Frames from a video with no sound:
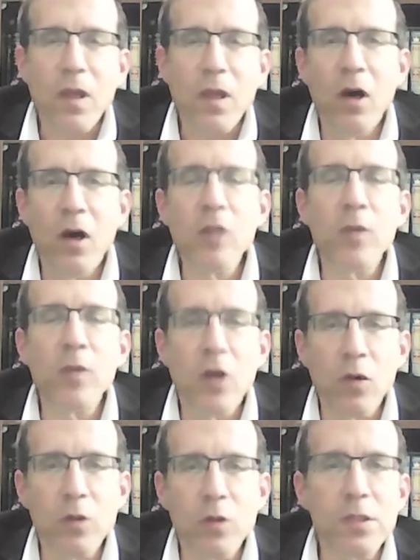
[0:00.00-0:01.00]
other
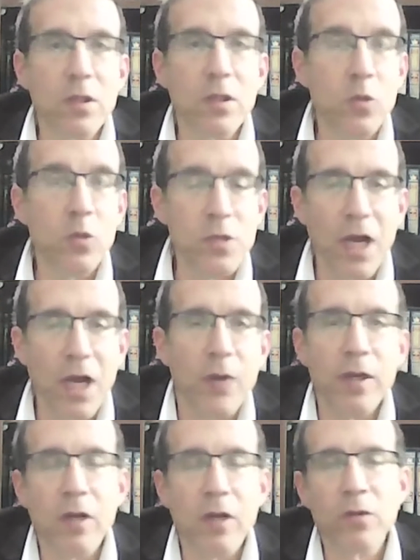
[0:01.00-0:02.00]
Makoros, the Kuzari
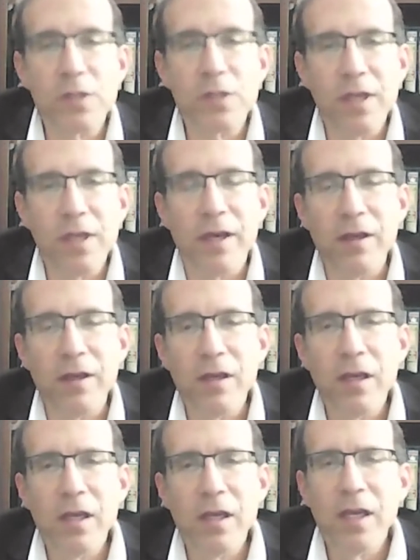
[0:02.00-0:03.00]
and others say,
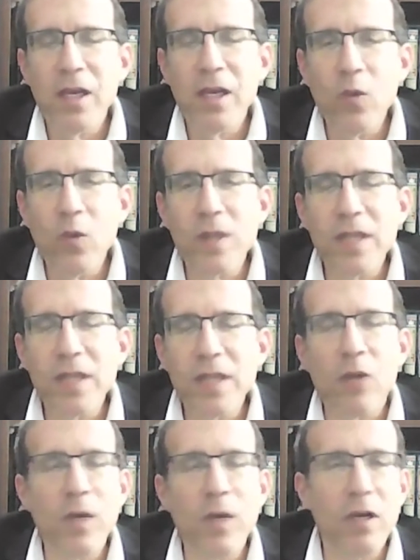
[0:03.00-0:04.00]
it wasn't
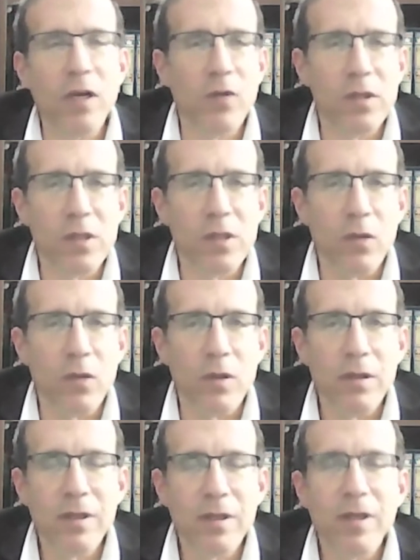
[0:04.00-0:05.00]
outright avodah zarah.
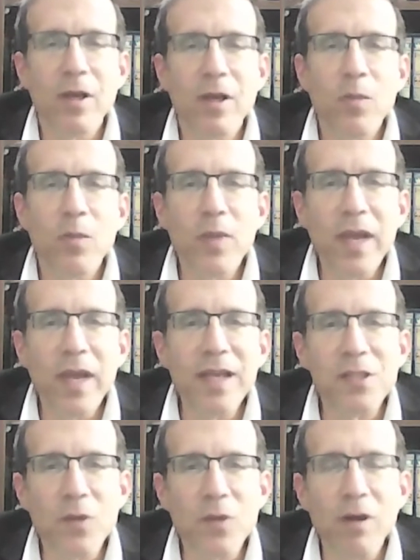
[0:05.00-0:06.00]
Bnei
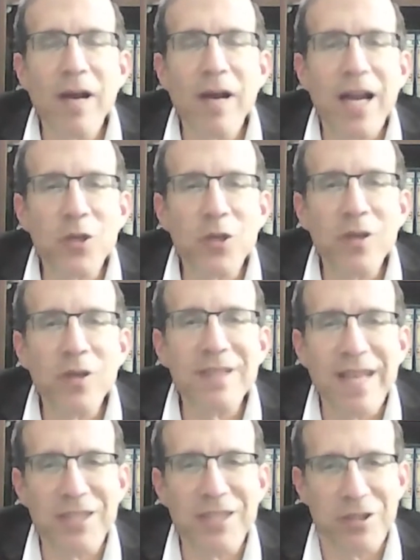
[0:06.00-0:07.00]
Yisrael had good
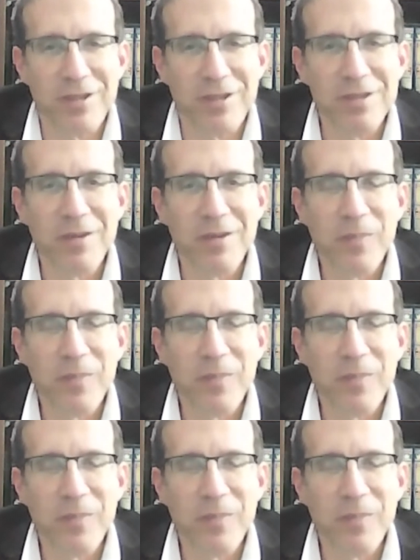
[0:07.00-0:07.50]
intentions